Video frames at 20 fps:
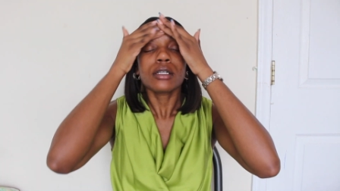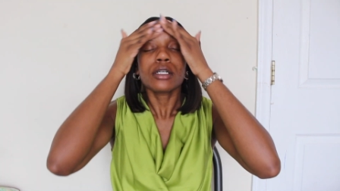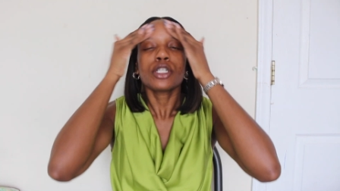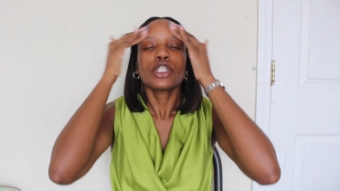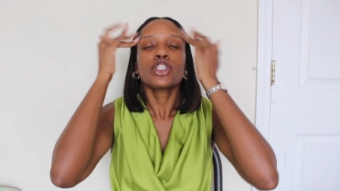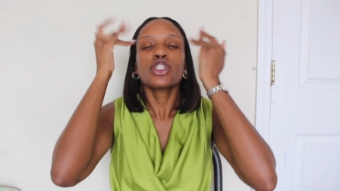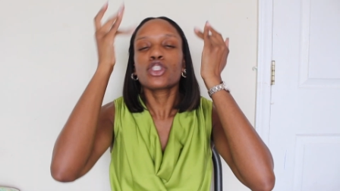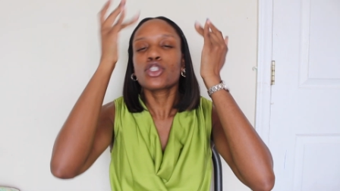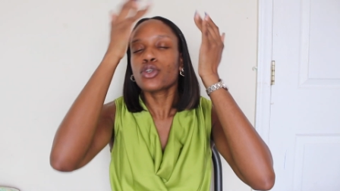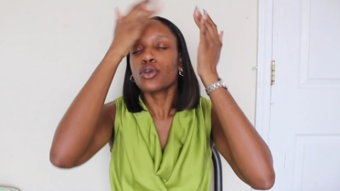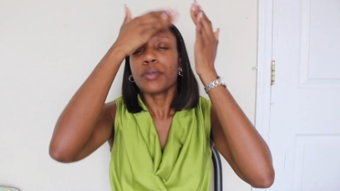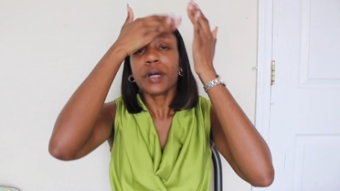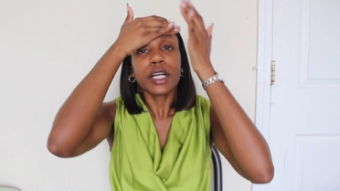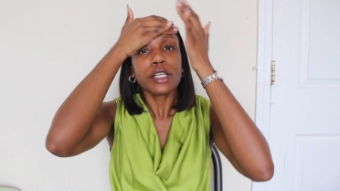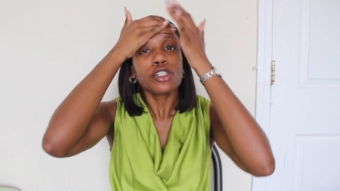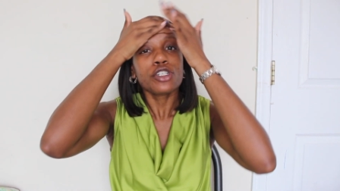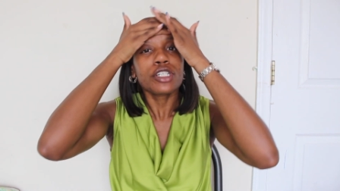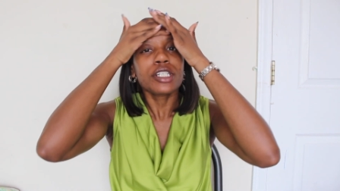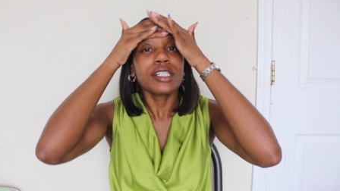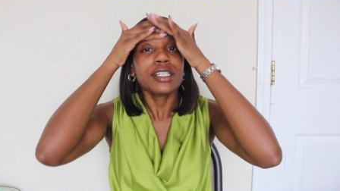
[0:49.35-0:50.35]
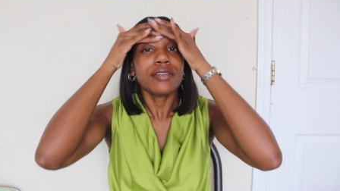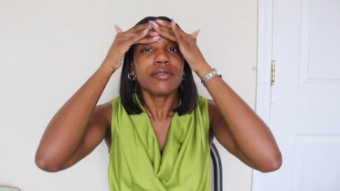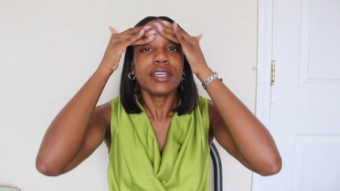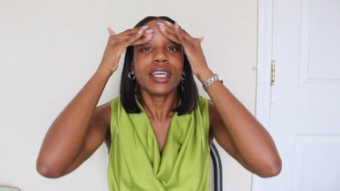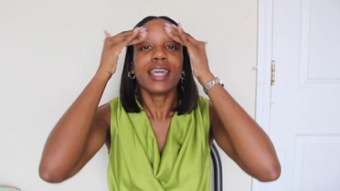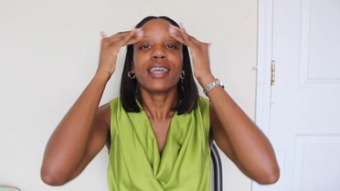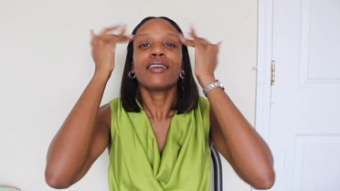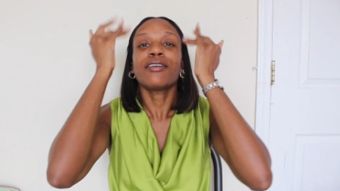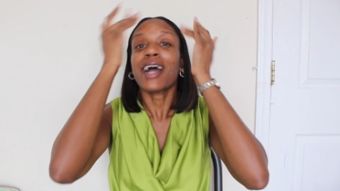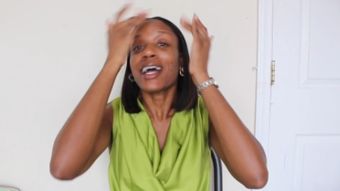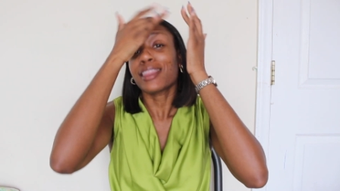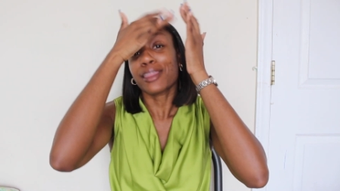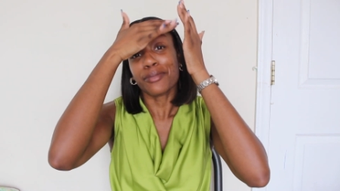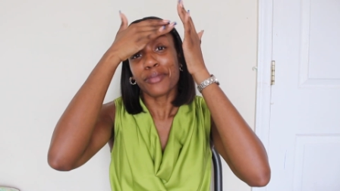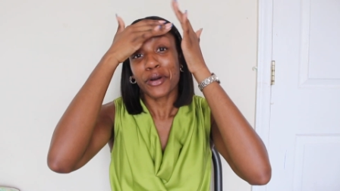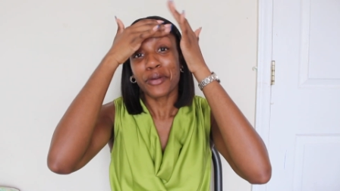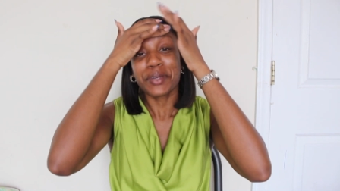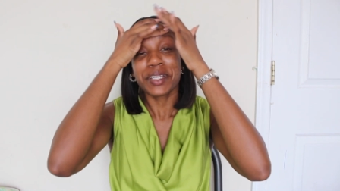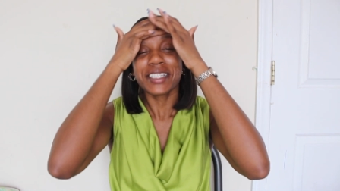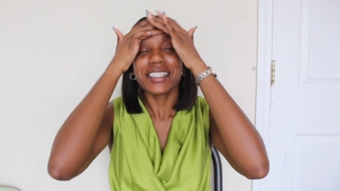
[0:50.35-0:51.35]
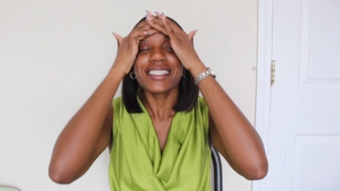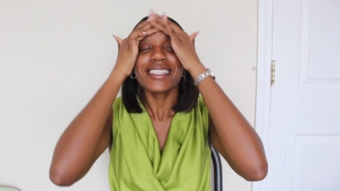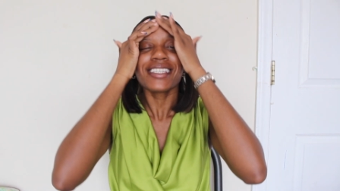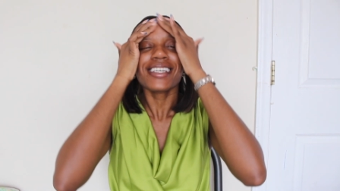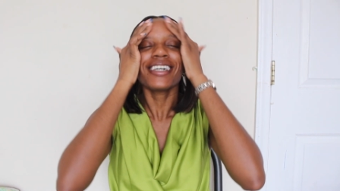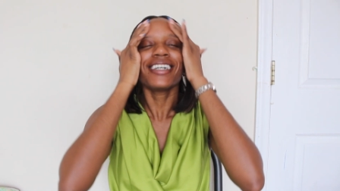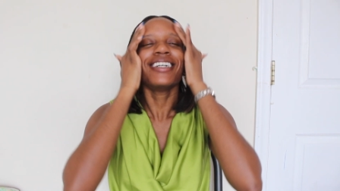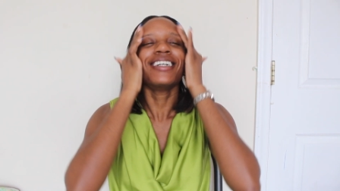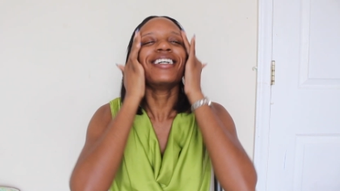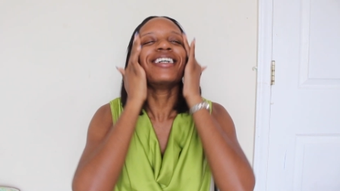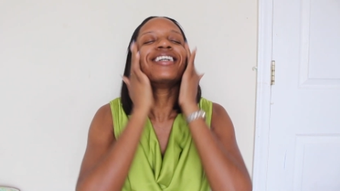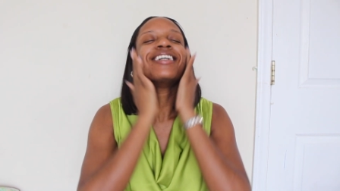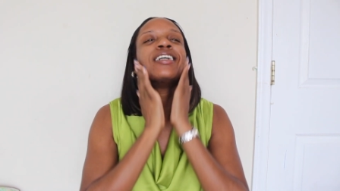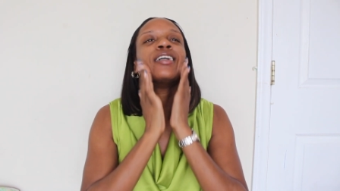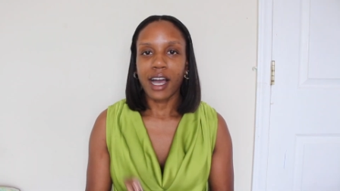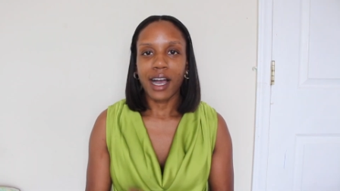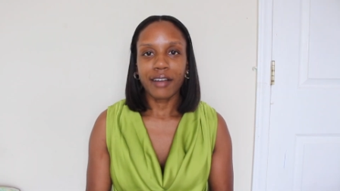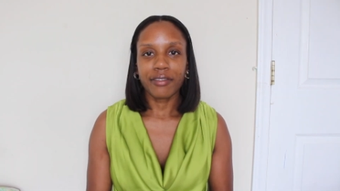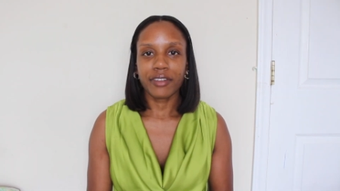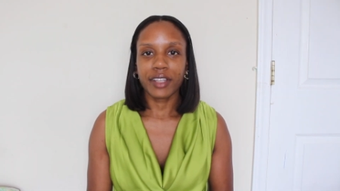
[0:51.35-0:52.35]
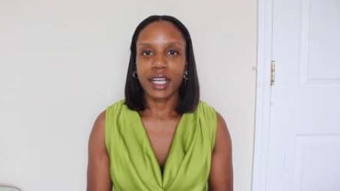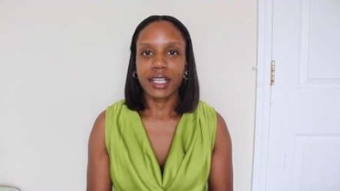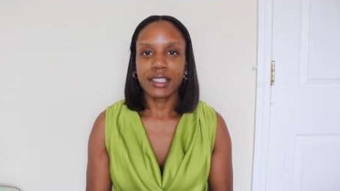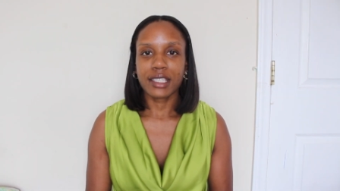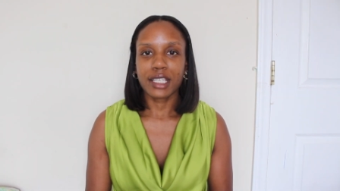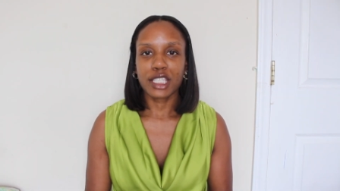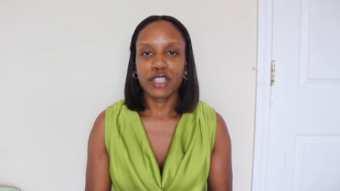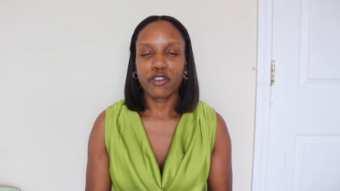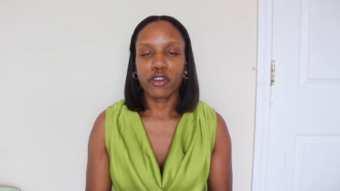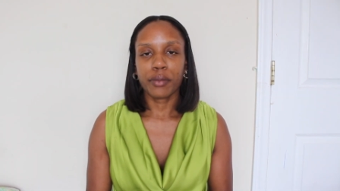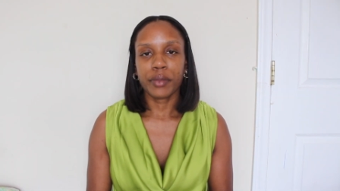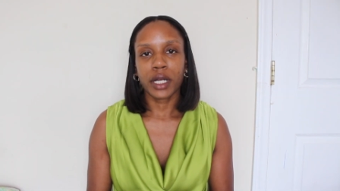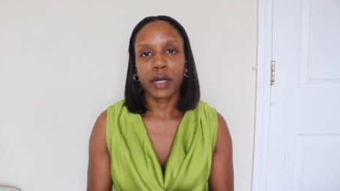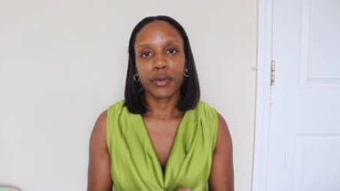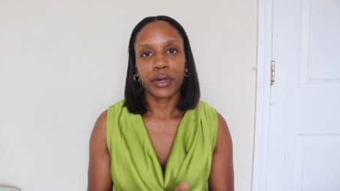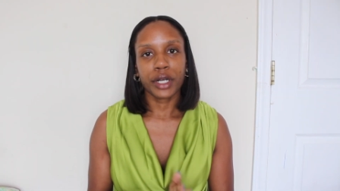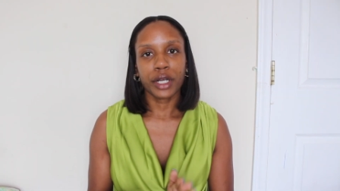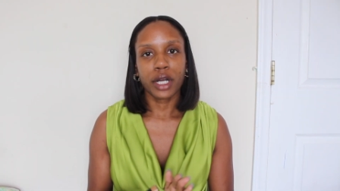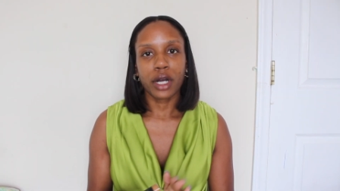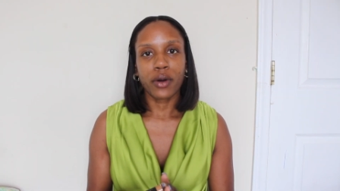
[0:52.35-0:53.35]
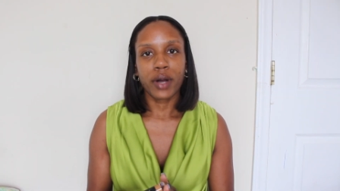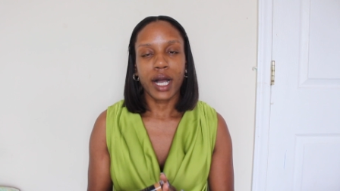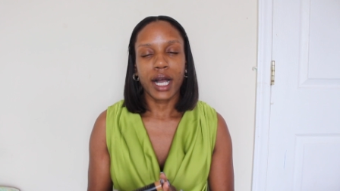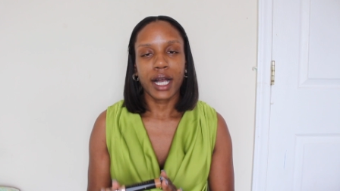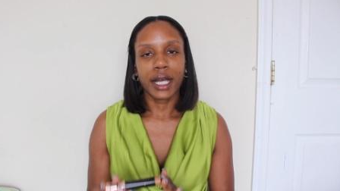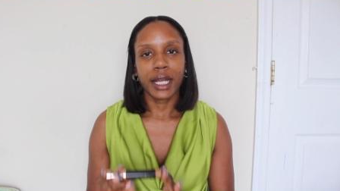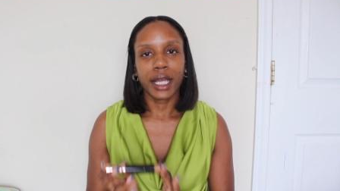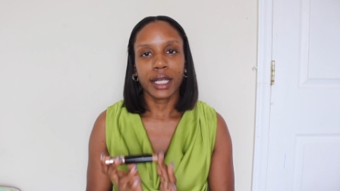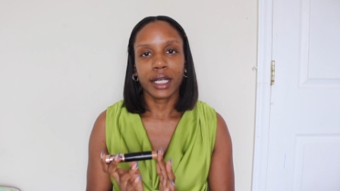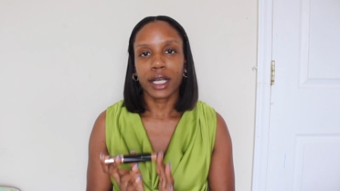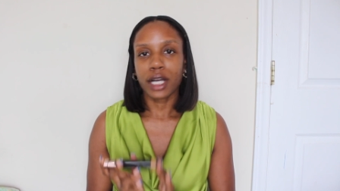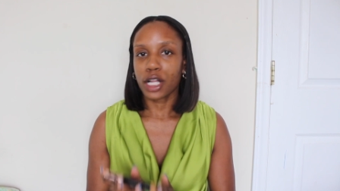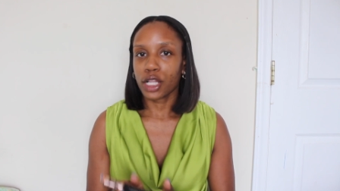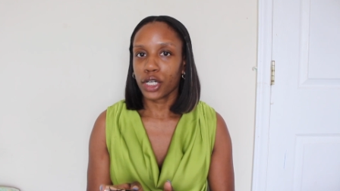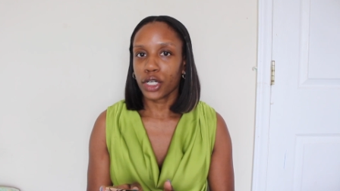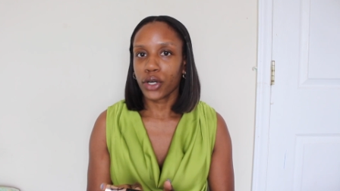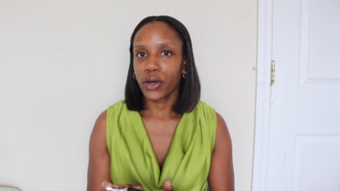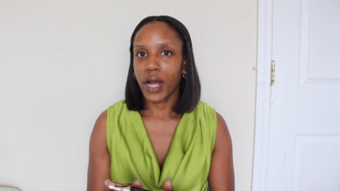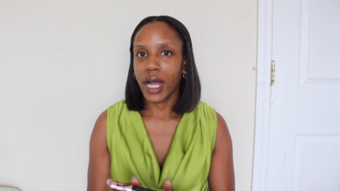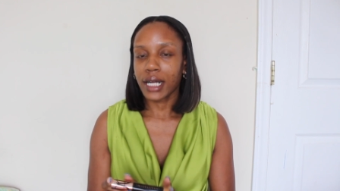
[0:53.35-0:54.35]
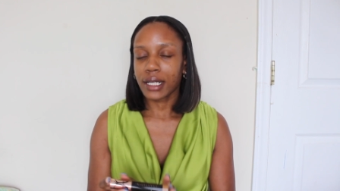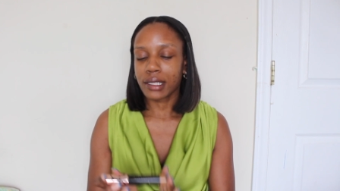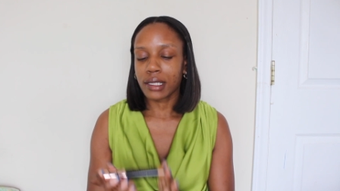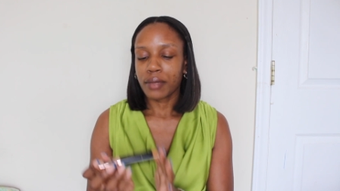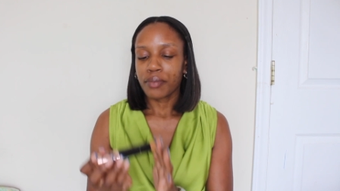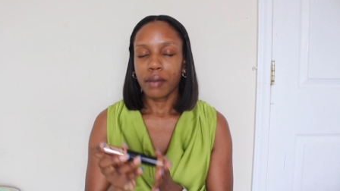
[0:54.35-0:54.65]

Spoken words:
It's too much to deviate at the moment. After that sits for a minute, we're gonna go ahead and color correct.